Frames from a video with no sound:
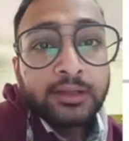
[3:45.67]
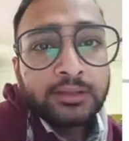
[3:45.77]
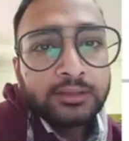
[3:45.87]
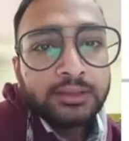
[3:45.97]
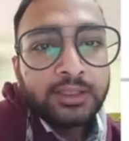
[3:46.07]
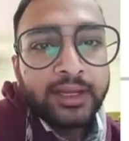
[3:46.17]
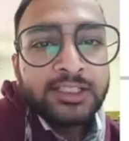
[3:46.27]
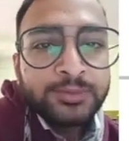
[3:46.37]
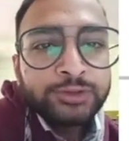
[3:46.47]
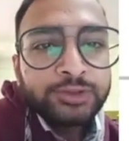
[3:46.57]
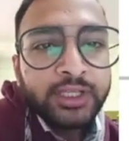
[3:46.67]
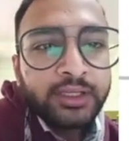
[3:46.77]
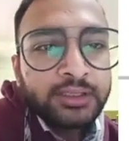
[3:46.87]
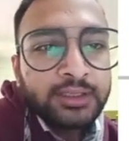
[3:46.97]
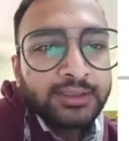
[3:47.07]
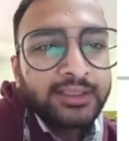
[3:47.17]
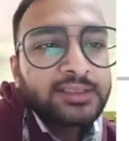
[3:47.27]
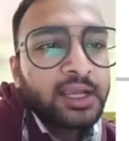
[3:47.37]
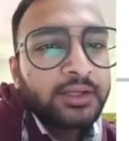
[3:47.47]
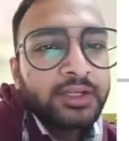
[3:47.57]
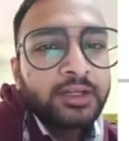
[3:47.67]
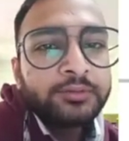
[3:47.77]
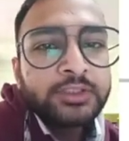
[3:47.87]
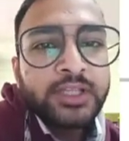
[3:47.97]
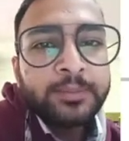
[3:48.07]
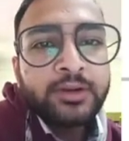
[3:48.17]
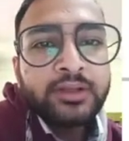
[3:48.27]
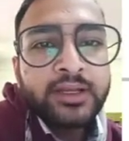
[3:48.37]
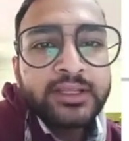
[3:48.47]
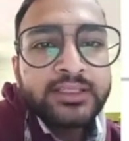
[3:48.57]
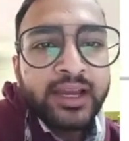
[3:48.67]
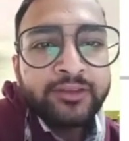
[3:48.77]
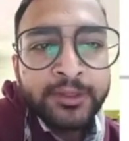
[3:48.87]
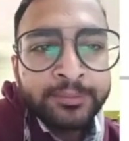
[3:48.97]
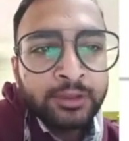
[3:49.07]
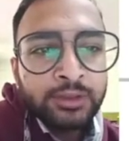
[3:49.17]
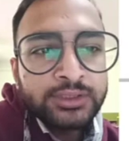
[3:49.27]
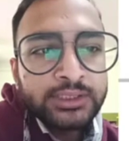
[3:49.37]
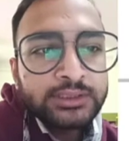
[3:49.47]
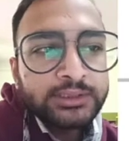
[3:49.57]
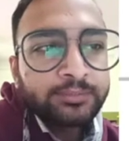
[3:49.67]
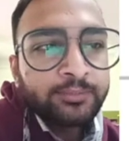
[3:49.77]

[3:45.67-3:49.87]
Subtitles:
let's move to the other section of the chapter, that is adverb clauses.